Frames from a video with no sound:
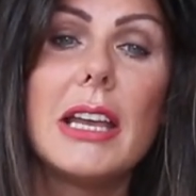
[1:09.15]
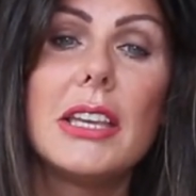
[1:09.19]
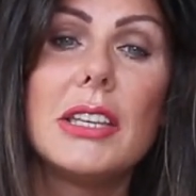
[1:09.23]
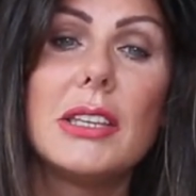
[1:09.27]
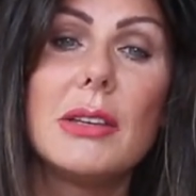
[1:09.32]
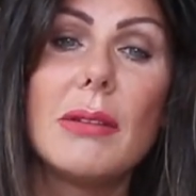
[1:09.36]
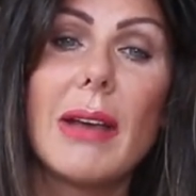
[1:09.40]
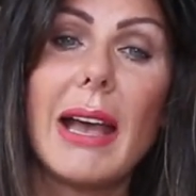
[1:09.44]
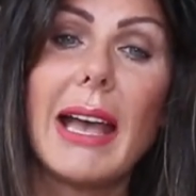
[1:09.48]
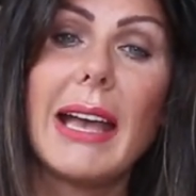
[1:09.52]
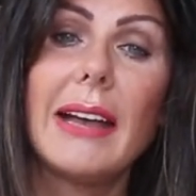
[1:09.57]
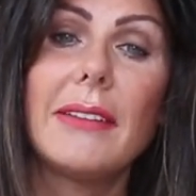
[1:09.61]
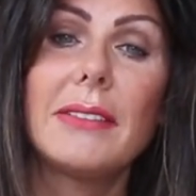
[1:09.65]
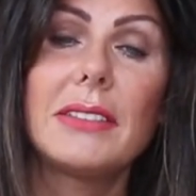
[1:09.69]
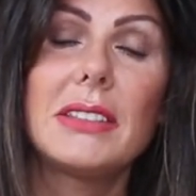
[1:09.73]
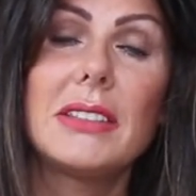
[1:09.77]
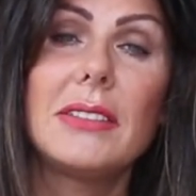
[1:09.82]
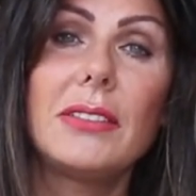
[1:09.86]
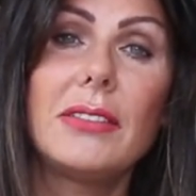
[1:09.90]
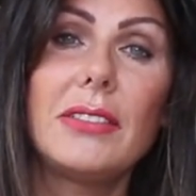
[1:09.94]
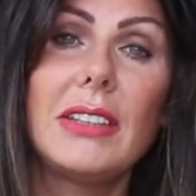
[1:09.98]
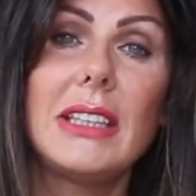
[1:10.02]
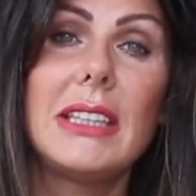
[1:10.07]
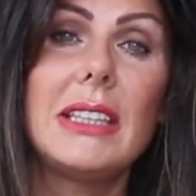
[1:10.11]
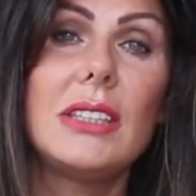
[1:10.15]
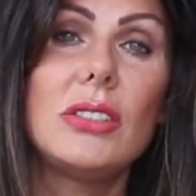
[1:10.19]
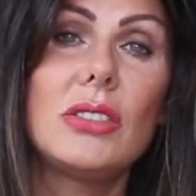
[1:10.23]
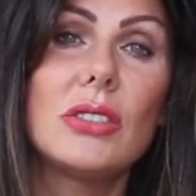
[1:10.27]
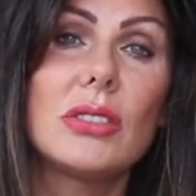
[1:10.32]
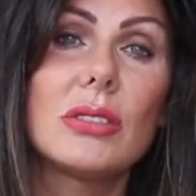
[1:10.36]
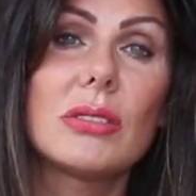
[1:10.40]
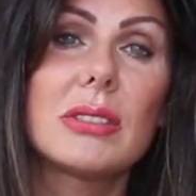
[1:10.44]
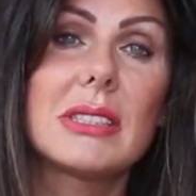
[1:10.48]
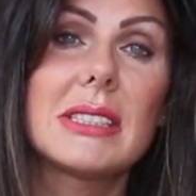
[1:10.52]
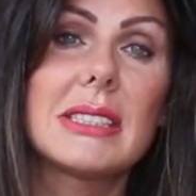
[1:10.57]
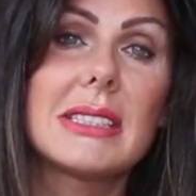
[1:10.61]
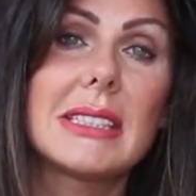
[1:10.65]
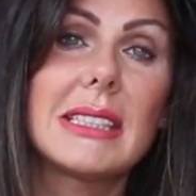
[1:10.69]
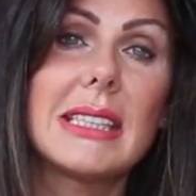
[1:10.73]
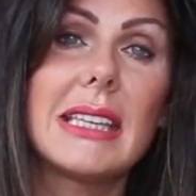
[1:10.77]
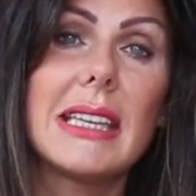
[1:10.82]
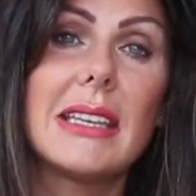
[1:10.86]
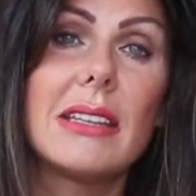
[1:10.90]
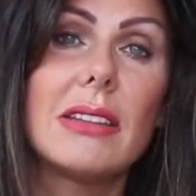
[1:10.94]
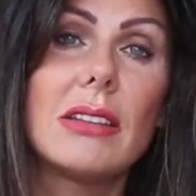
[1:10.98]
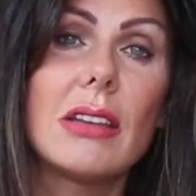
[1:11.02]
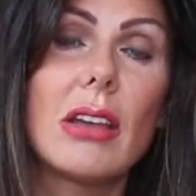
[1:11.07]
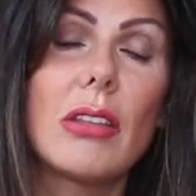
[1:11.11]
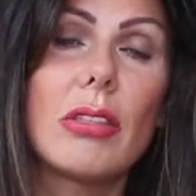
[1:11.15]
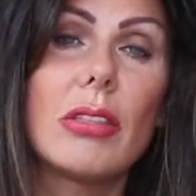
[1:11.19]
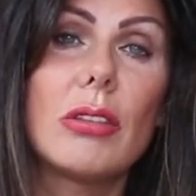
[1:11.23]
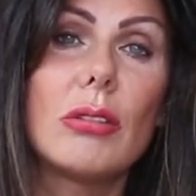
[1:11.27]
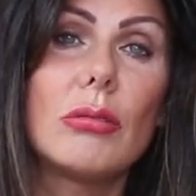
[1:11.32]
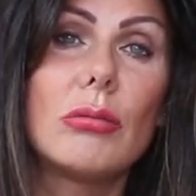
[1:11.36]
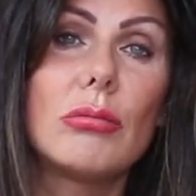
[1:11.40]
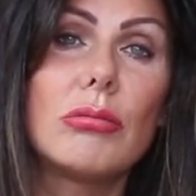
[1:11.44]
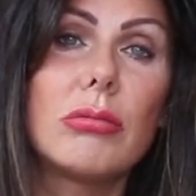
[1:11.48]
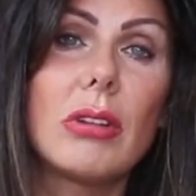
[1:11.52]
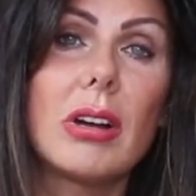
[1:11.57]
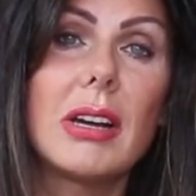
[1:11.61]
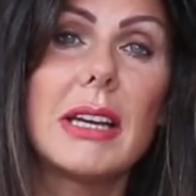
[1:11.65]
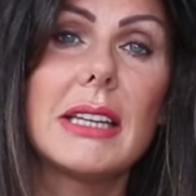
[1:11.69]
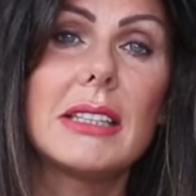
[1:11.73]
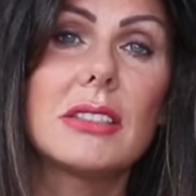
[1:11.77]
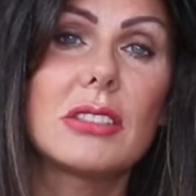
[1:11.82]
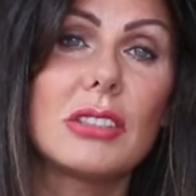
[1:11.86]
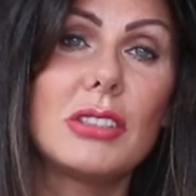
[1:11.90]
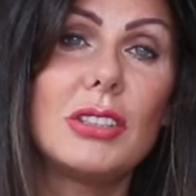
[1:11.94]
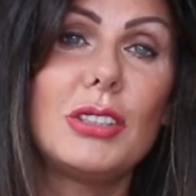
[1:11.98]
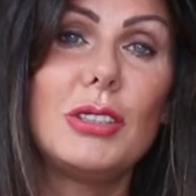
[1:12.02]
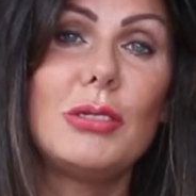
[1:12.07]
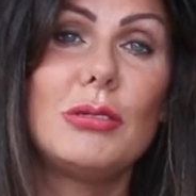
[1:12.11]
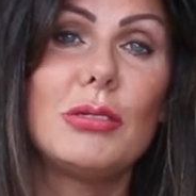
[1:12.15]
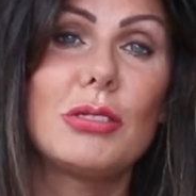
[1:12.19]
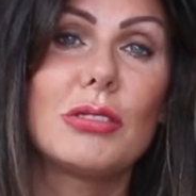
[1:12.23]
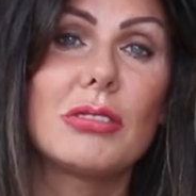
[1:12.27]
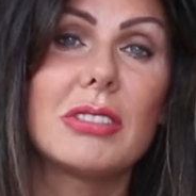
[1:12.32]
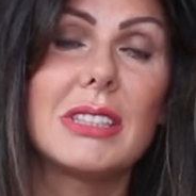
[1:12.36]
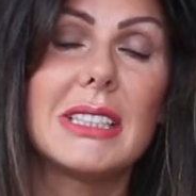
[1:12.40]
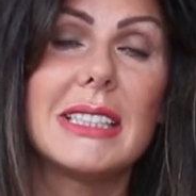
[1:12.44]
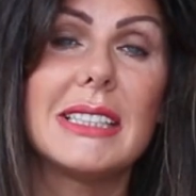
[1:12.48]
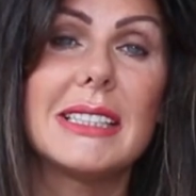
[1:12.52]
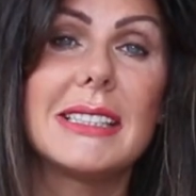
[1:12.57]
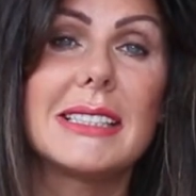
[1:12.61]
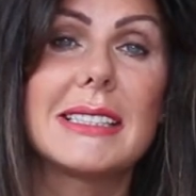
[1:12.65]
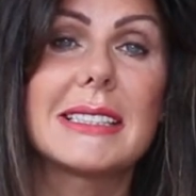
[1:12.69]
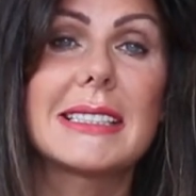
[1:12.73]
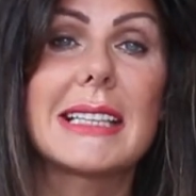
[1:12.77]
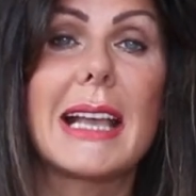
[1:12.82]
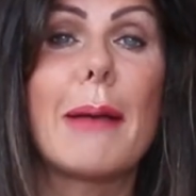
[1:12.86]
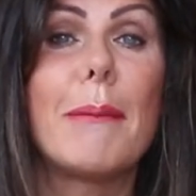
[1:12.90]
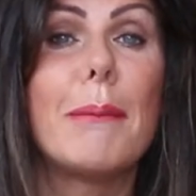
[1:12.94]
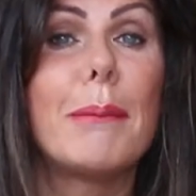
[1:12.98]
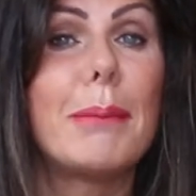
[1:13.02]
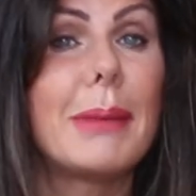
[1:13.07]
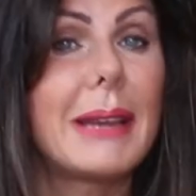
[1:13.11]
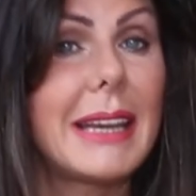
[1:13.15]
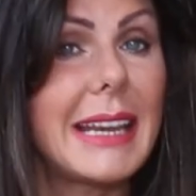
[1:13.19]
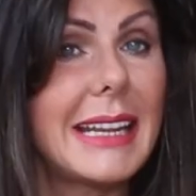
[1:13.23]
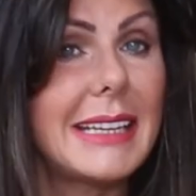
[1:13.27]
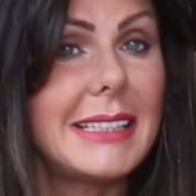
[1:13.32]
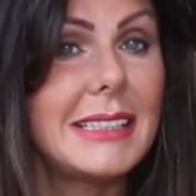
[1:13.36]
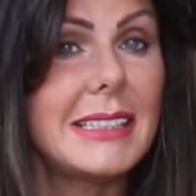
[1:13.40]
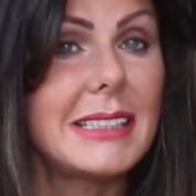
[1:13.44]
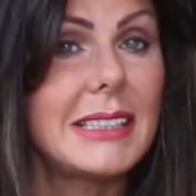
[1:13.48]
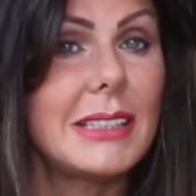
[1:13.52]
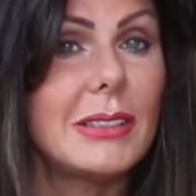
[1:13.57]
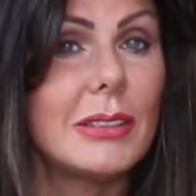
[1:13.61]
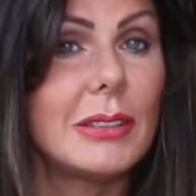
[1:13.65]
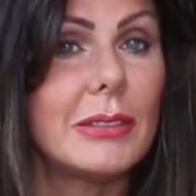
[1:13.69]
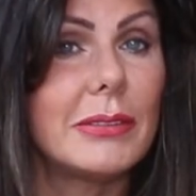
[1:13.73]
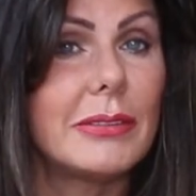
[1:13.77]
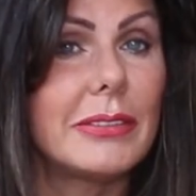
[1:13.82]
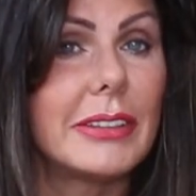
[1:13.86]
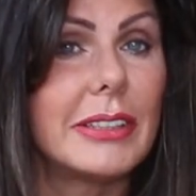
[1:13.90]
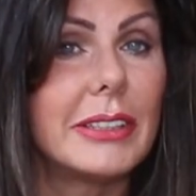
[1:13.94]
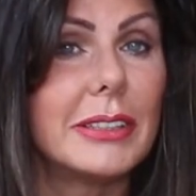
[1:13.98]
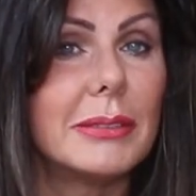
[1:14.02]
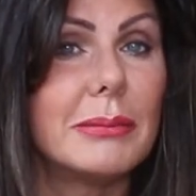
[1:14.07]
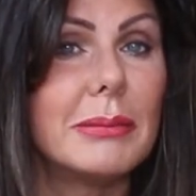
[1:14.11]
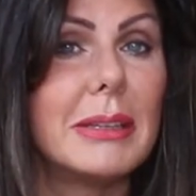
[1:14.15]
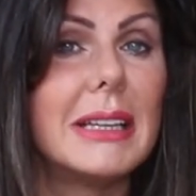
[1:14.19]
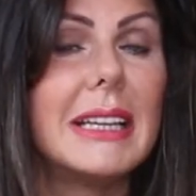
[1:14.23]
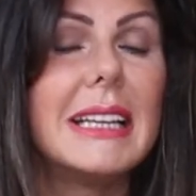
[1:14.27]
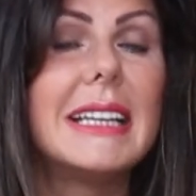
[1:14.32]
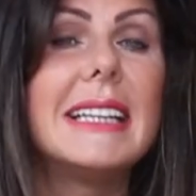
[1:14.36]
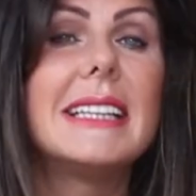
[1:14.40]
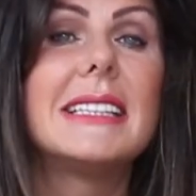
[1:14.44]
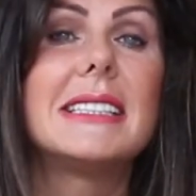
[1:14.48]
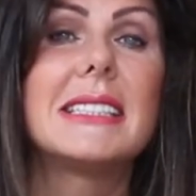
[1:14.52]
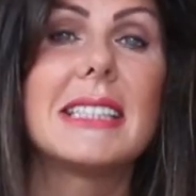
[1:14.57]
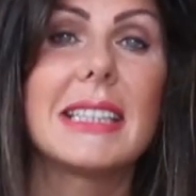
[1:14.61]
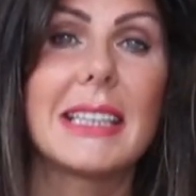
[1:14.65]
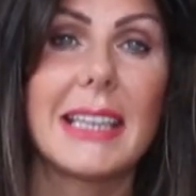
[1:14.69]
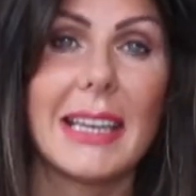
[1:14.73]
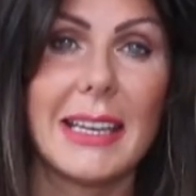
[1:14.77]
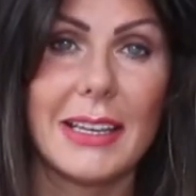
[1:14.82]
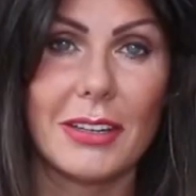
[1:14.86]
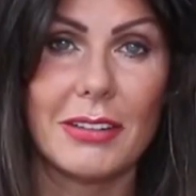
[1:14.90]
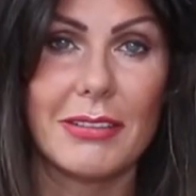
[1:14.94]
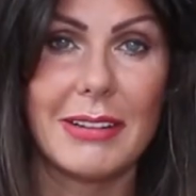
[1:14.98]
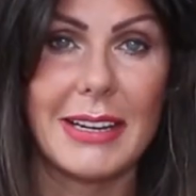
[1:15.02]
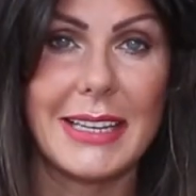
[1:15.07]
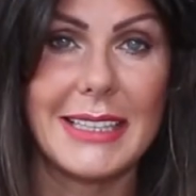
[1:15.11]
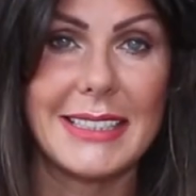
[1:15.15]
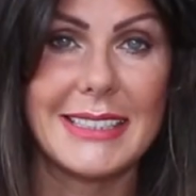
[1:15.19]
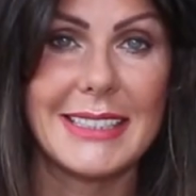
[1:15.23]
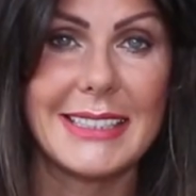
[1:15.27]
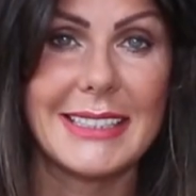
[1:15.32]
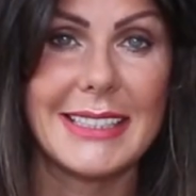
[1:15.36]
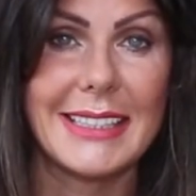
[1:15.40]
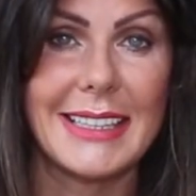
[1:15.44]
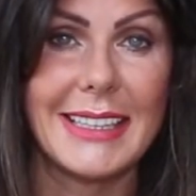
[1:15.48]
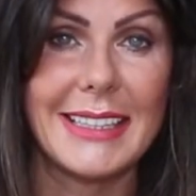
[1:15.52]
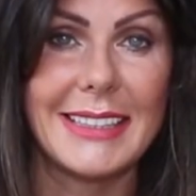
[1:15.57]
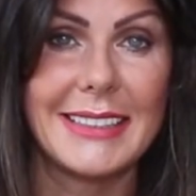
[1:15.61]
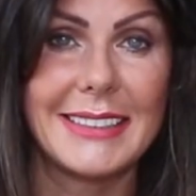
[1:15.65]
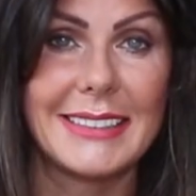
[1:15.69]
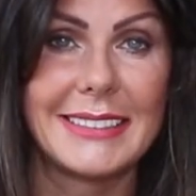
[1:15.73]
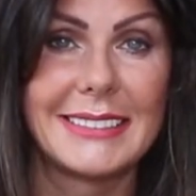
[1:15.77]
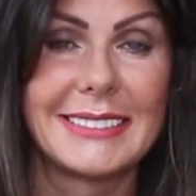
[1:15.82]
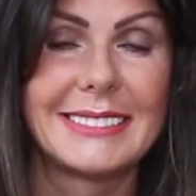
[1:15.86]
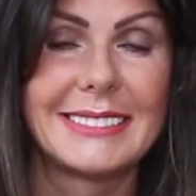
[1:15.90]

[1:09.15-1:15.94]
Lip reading: You have to feed your skin the right nutrients, and plenty of them, to get great skin.